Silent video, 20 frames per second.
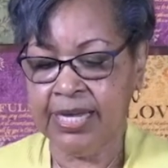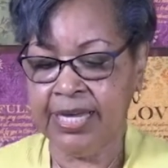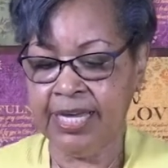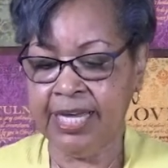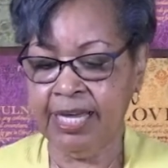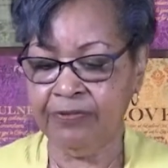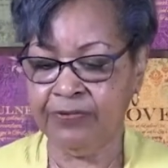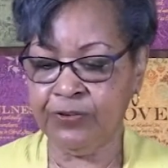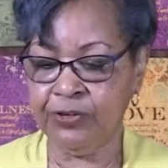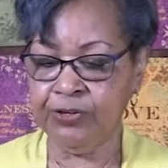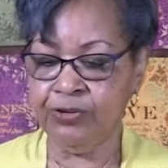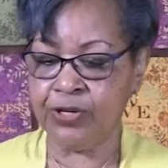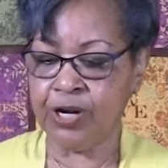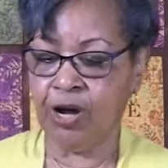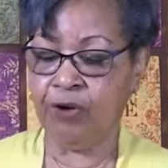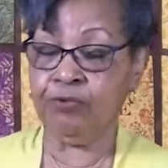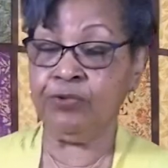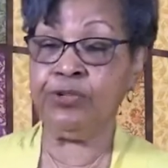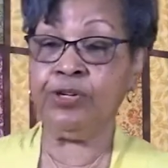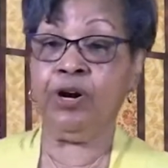if you
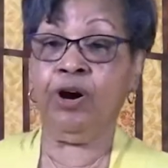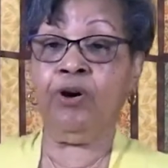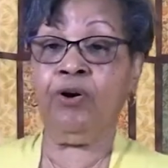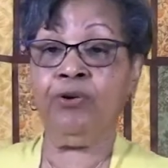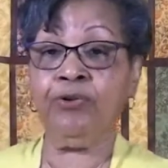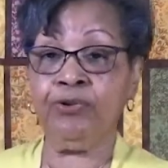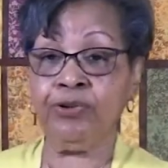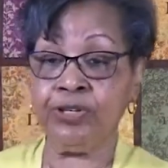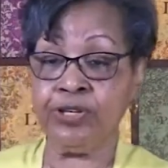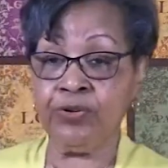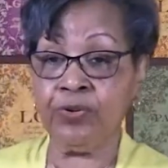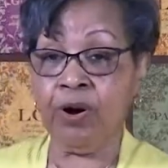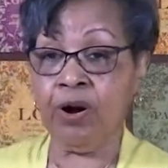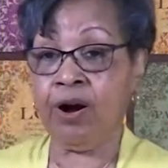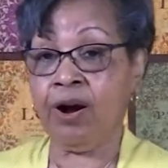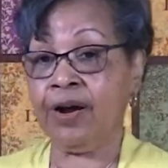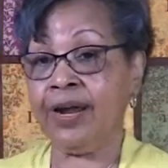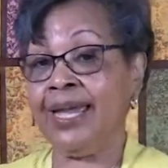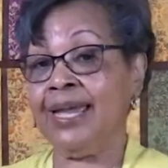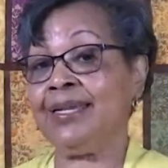don't know who you
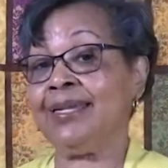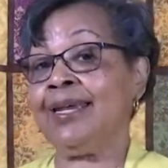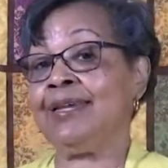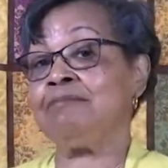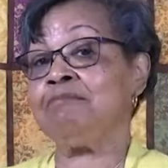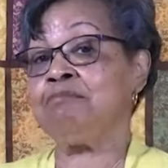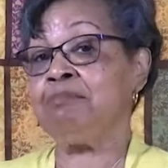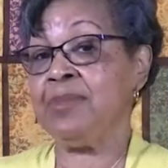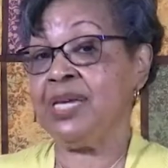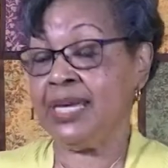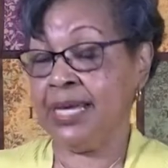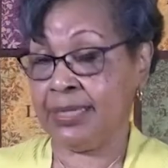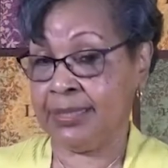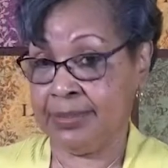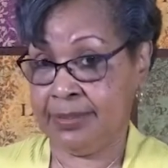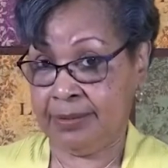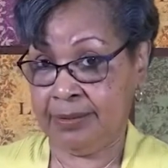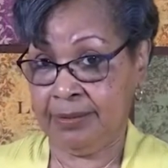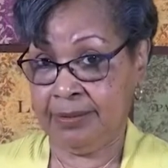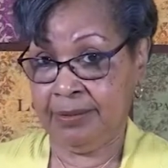are and
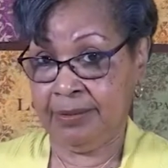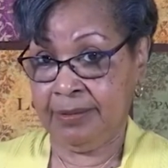admit